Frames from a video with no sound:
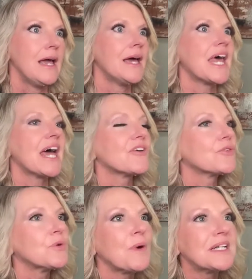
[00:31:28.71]
And
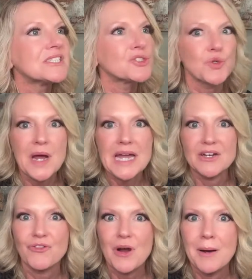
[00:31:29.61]
everyone is
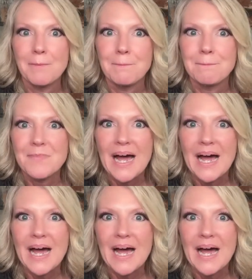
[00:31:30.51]
great, from